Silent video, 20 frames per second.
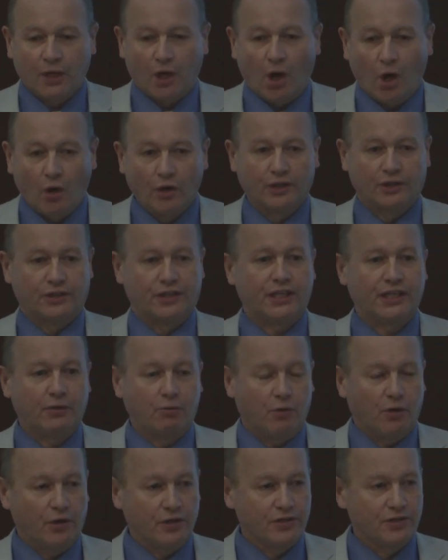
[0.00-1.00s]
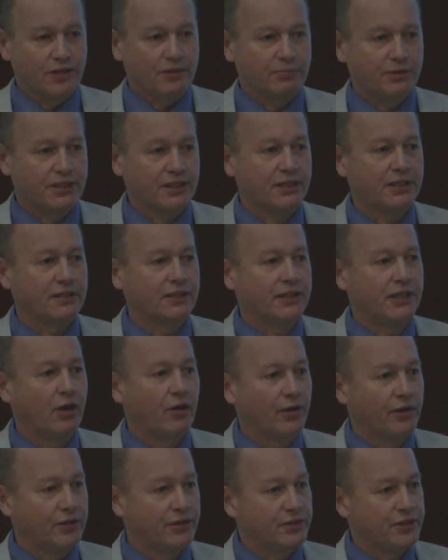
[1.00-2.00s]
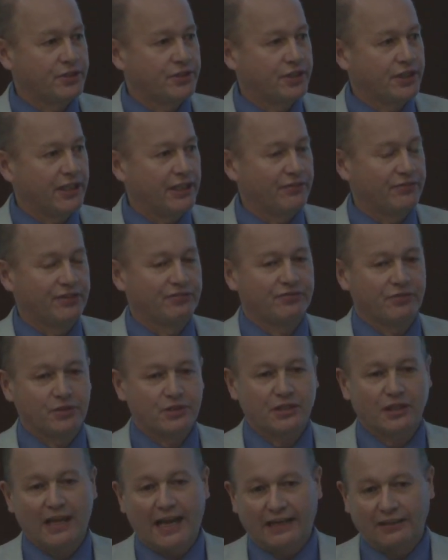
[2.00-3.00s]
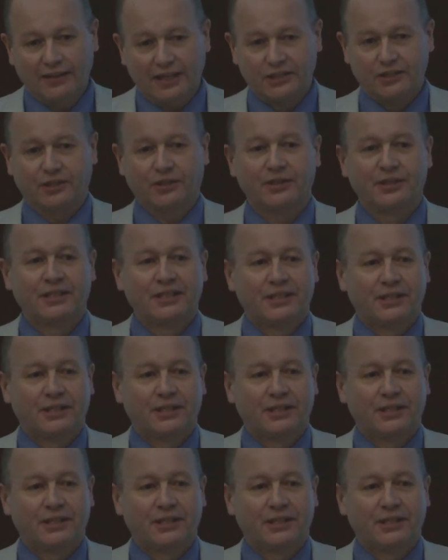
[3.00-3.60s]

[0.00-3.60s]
honored he was, particularly honored to give the first Lange lecture,